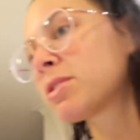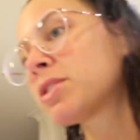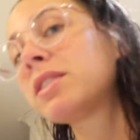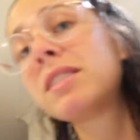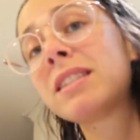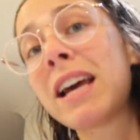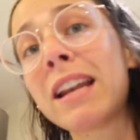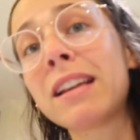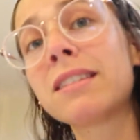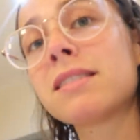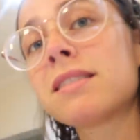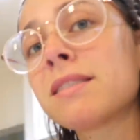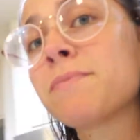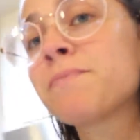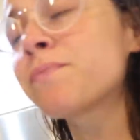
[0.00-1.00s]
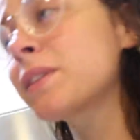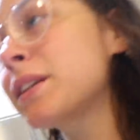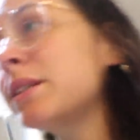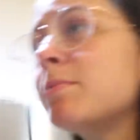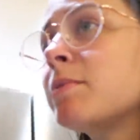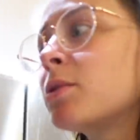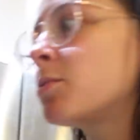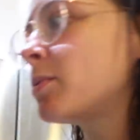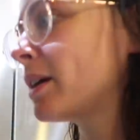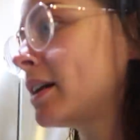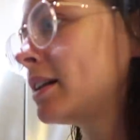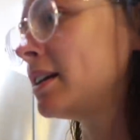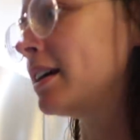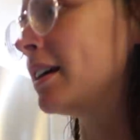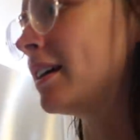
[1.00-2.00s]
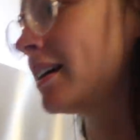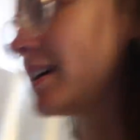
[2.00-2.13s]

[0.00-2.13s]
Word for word: watching the tennis? It's been a weird year.